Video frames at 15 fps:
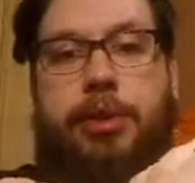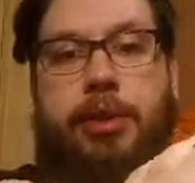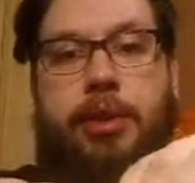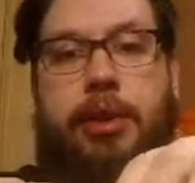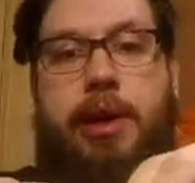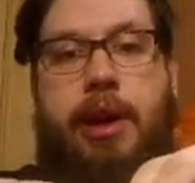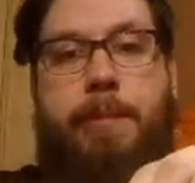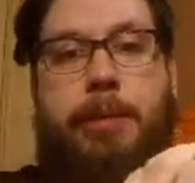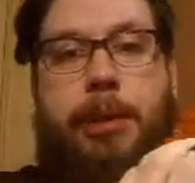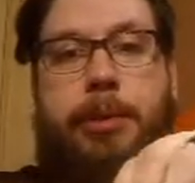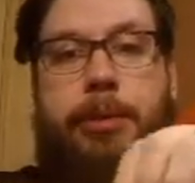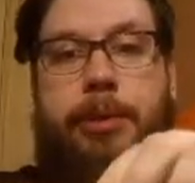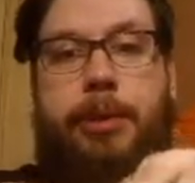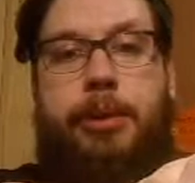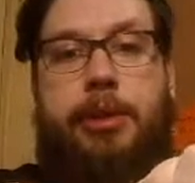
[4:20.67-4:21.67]
to not be
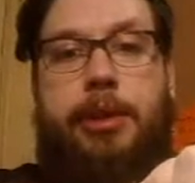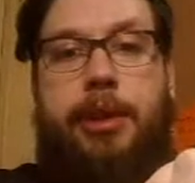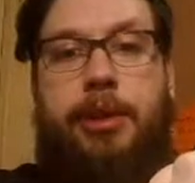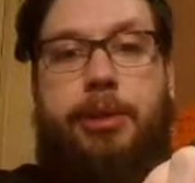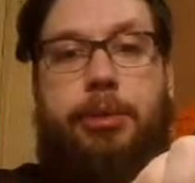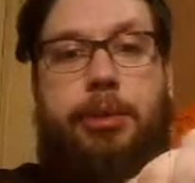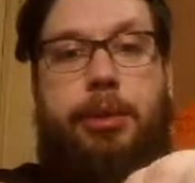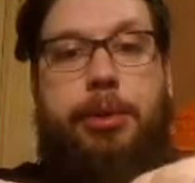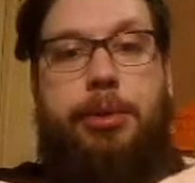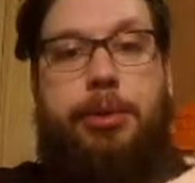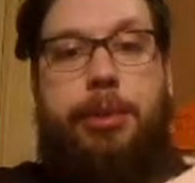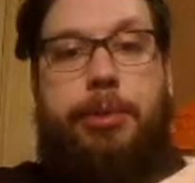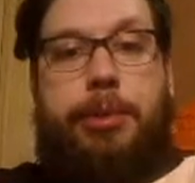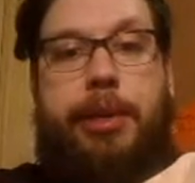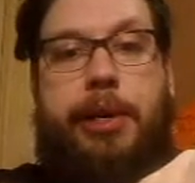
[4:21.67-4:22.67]
able to see through the
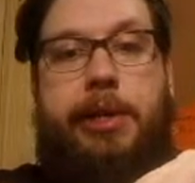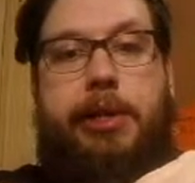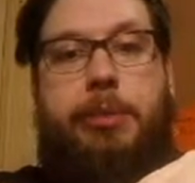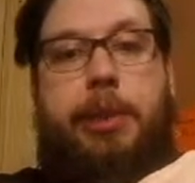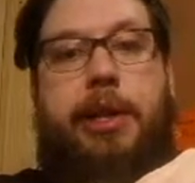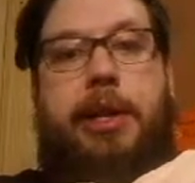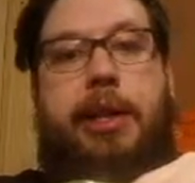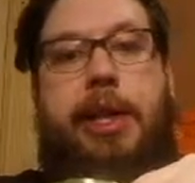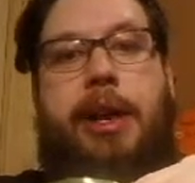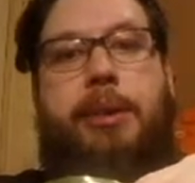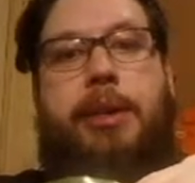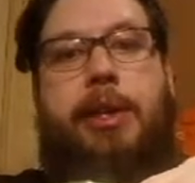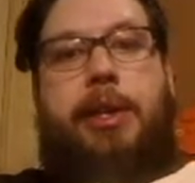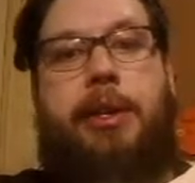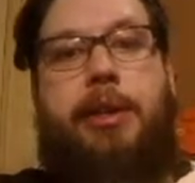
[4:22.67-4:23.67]
soup. It has to be cloudy.